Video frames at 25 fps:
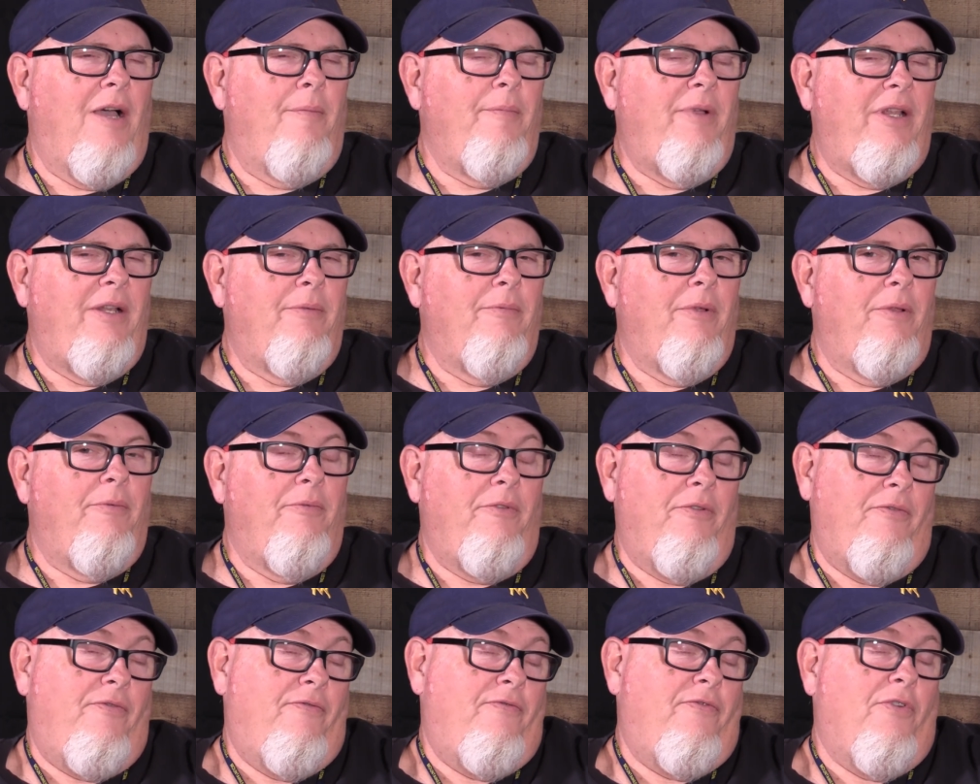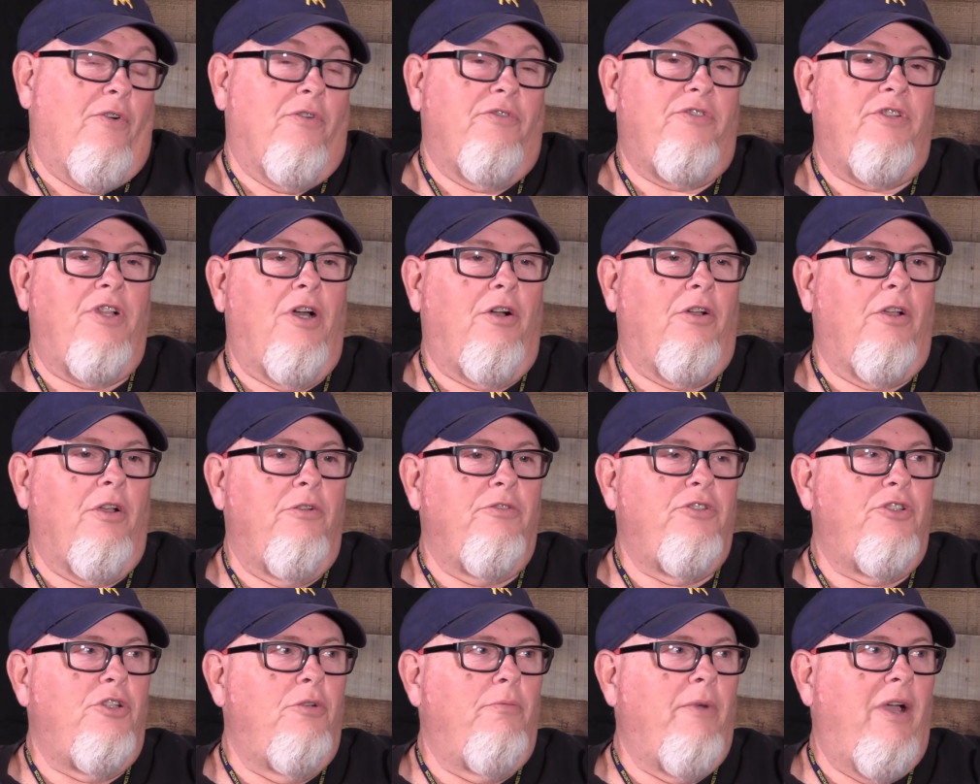I mean, the first thought
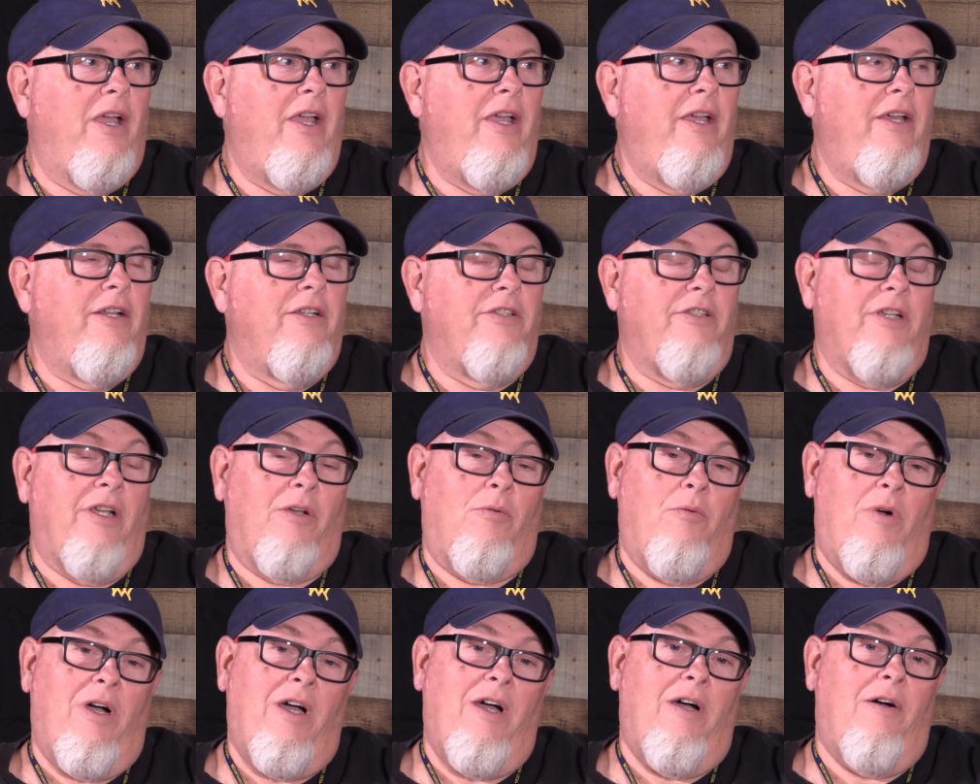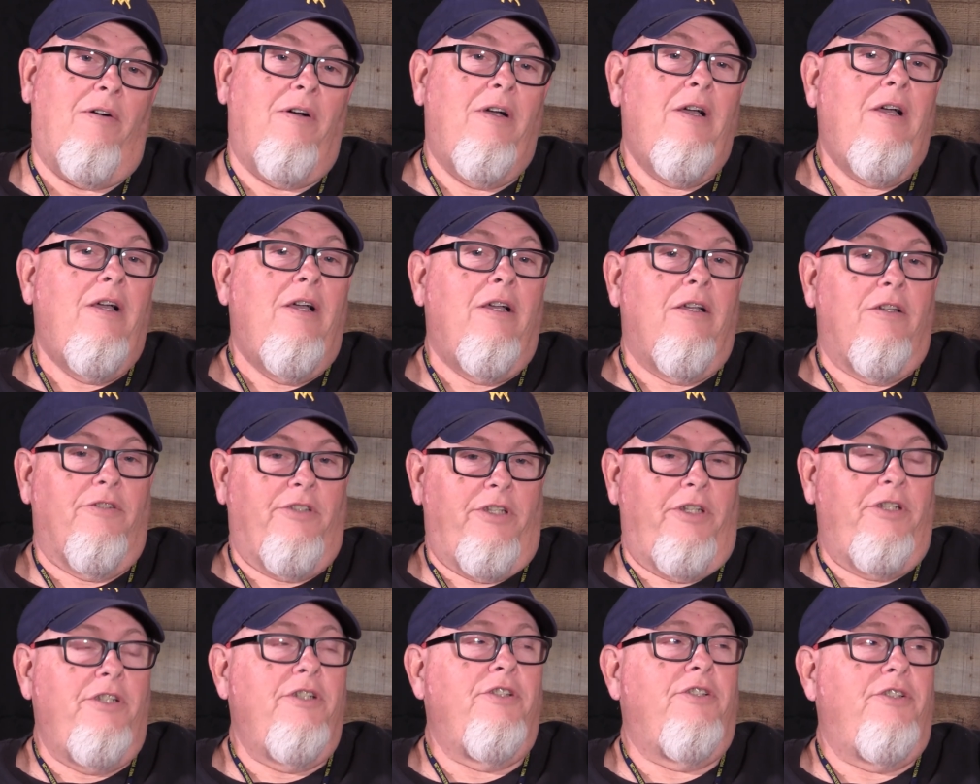goes through my head is like, wow,
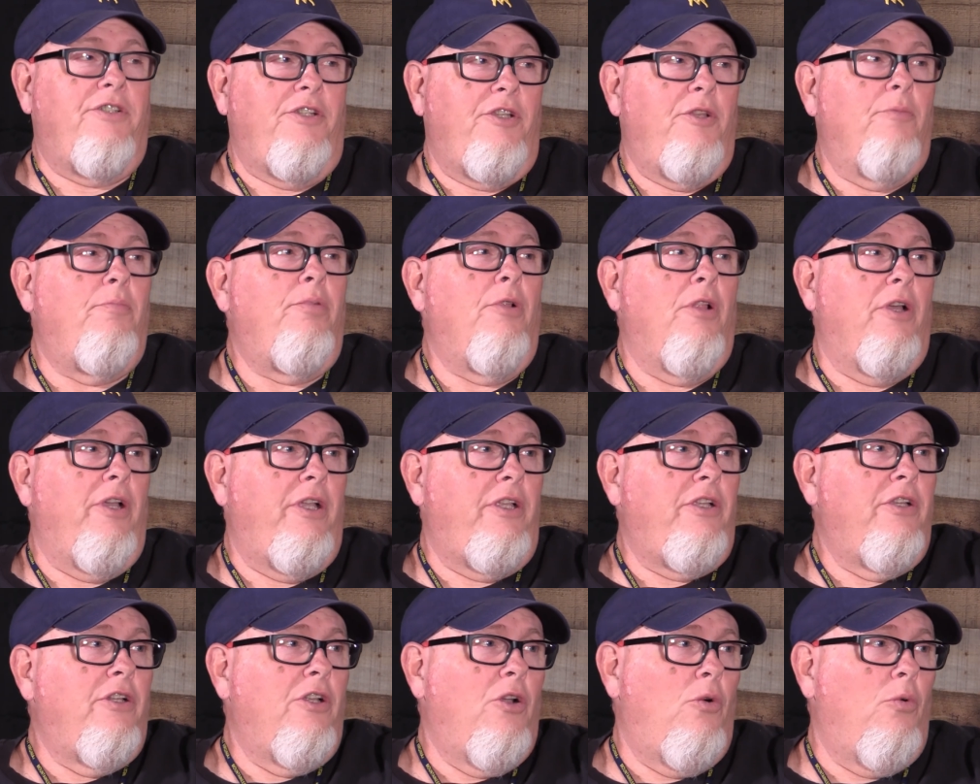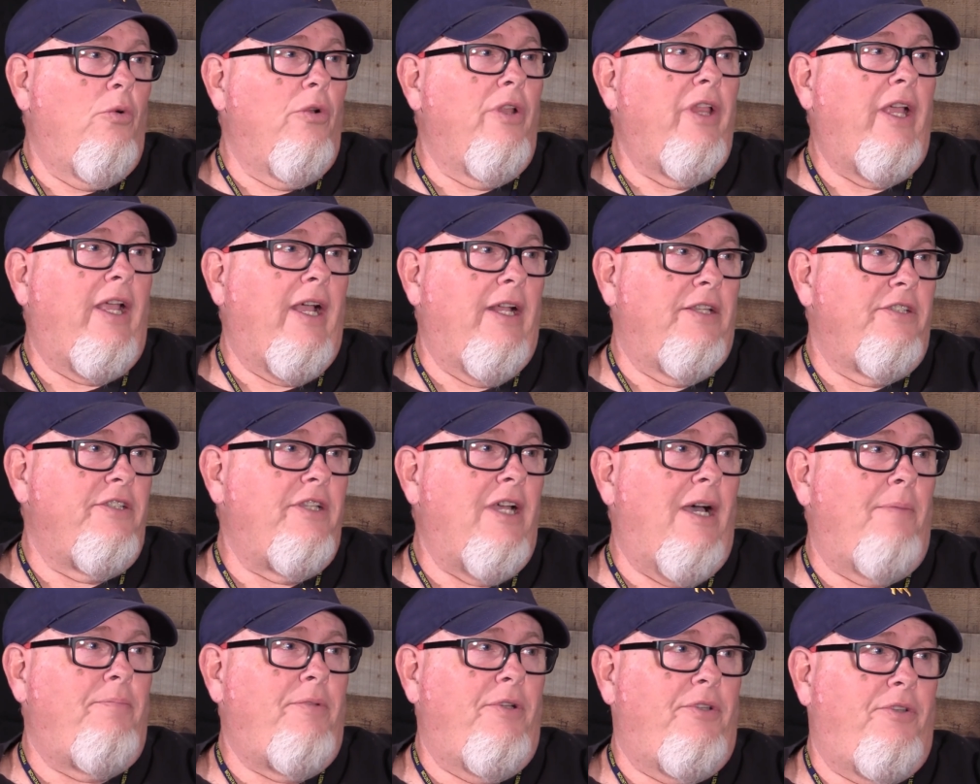because I did see the play, where they got
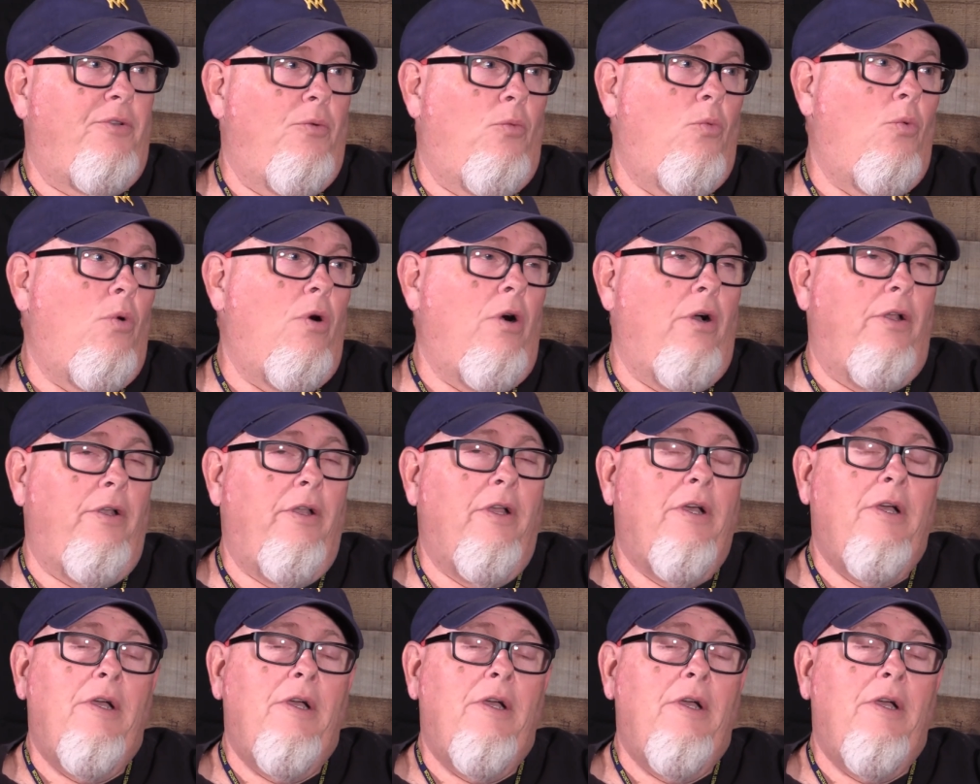stopped at the 1.